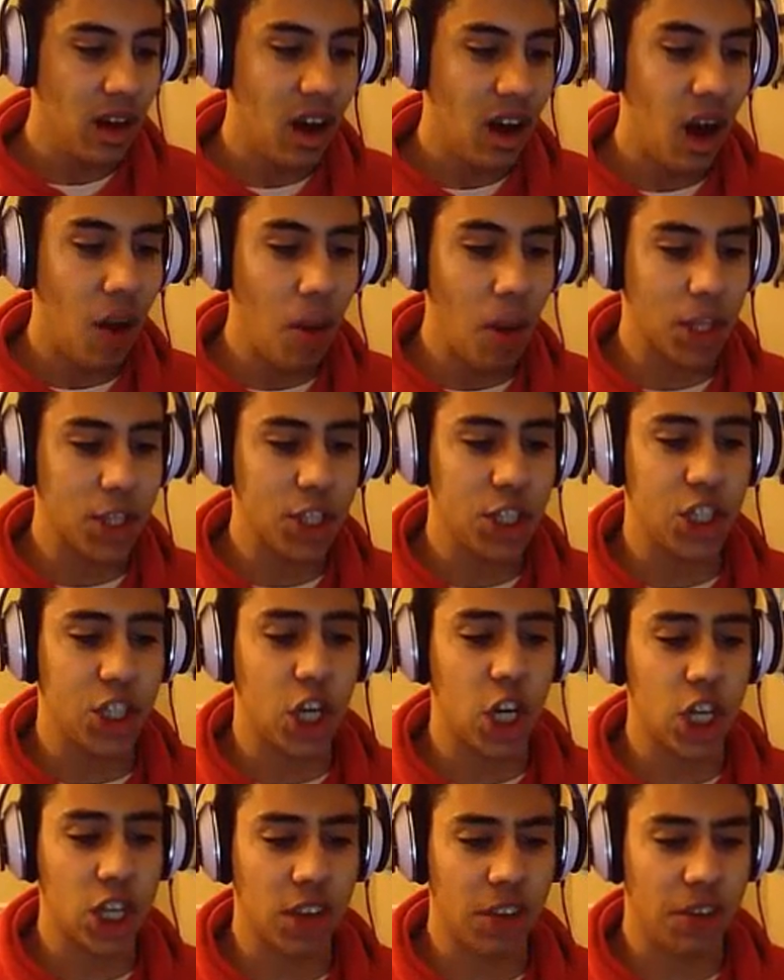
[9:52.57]
How about
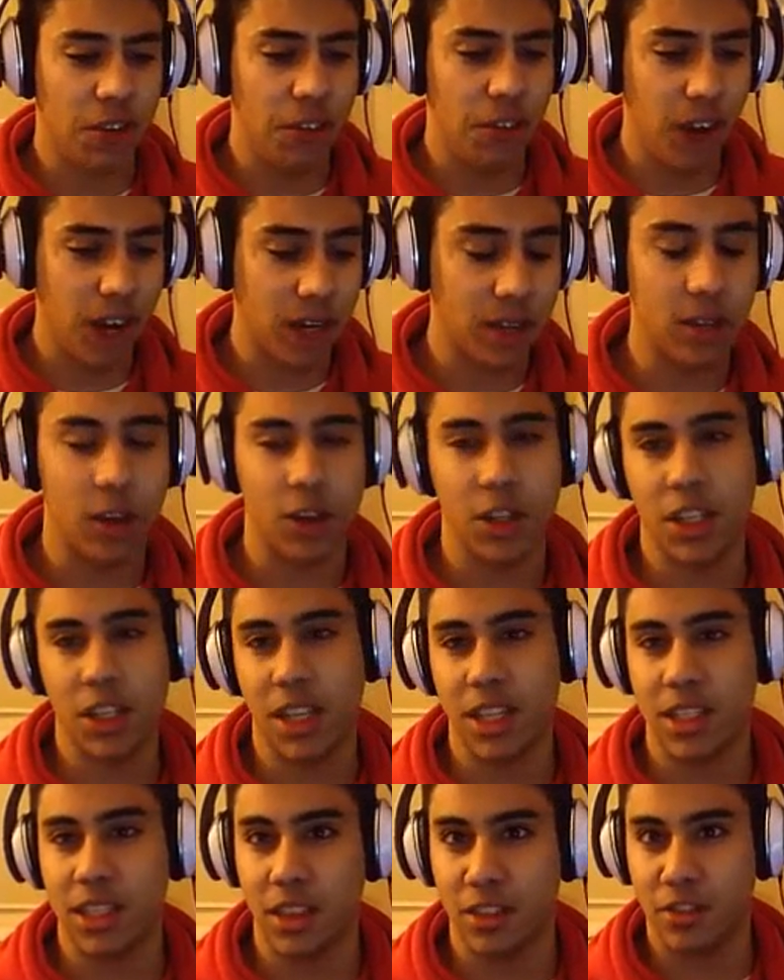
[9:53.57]
shut the fuck? No, he
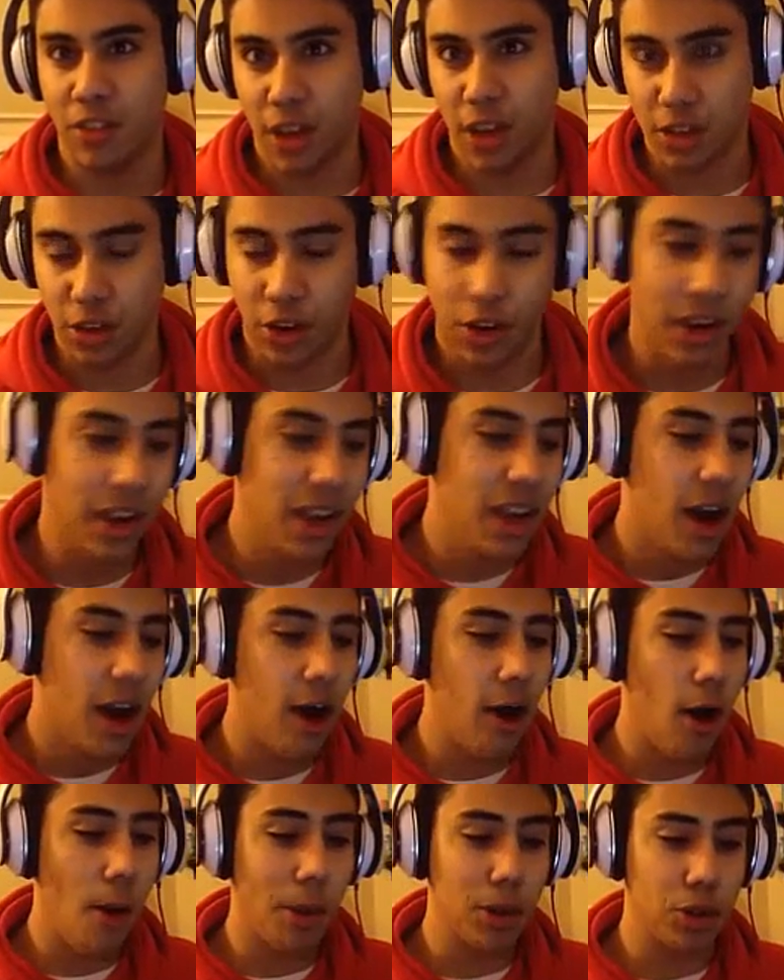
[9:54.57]
didn't say fuck, sorry.
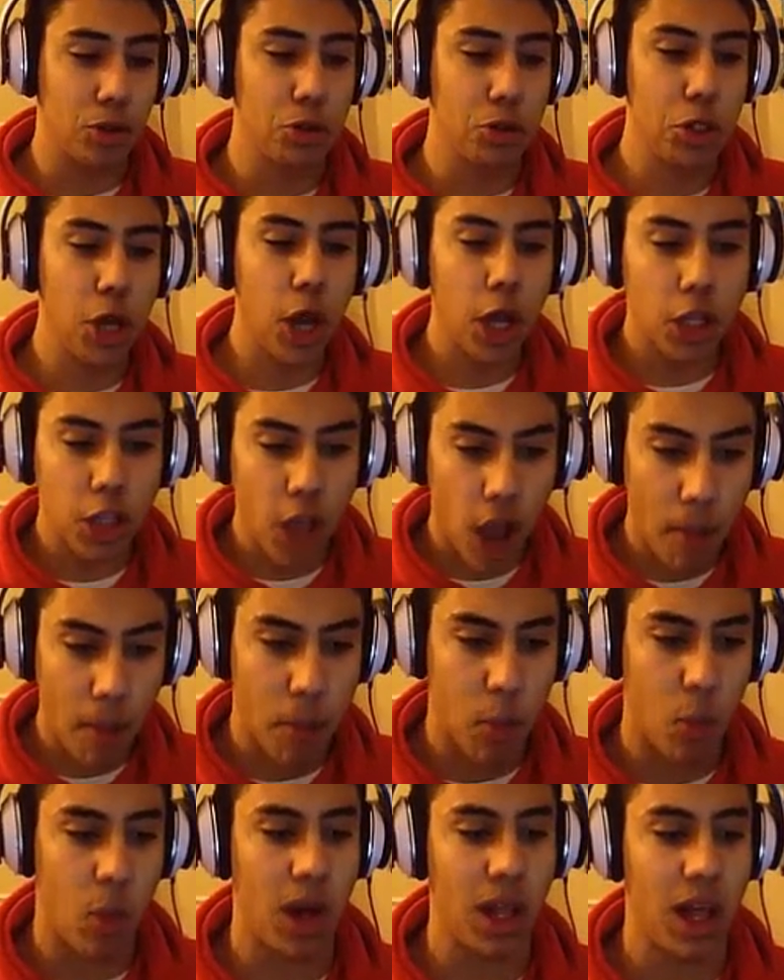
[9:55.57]
How about you shut
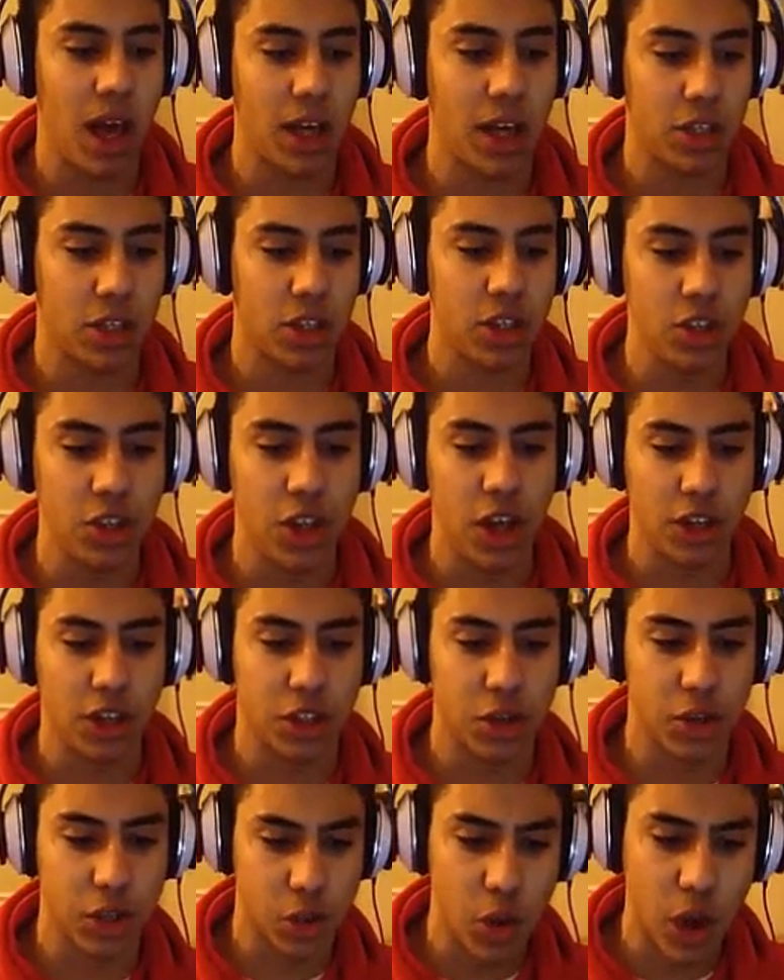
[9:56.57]
up while I ask Lionel a
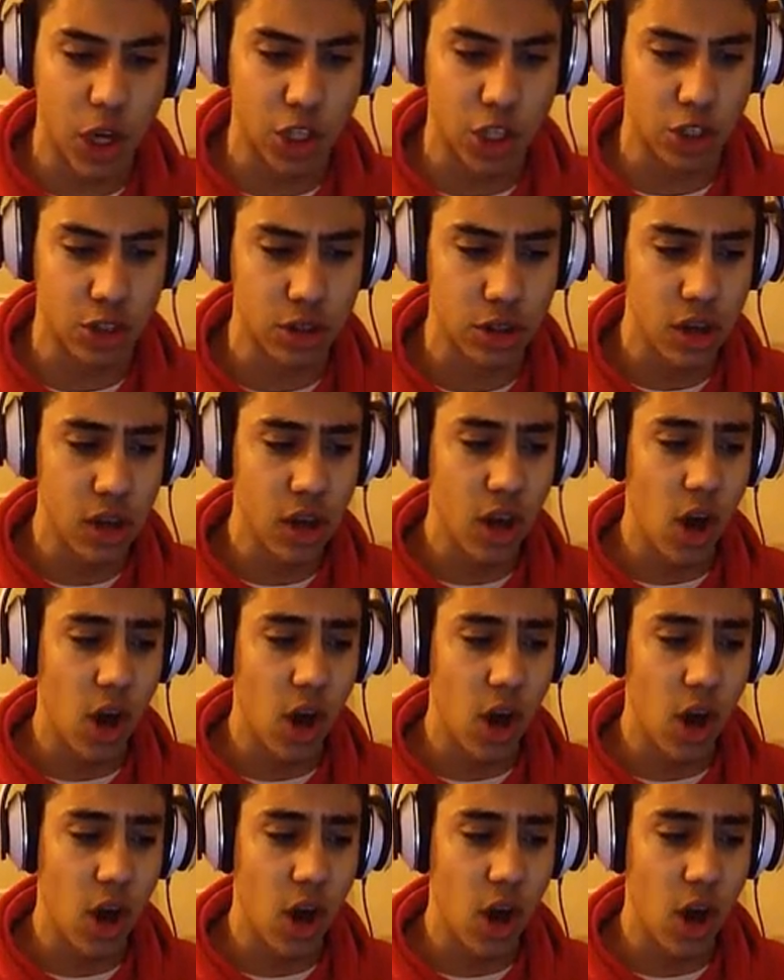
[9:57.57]
serious question?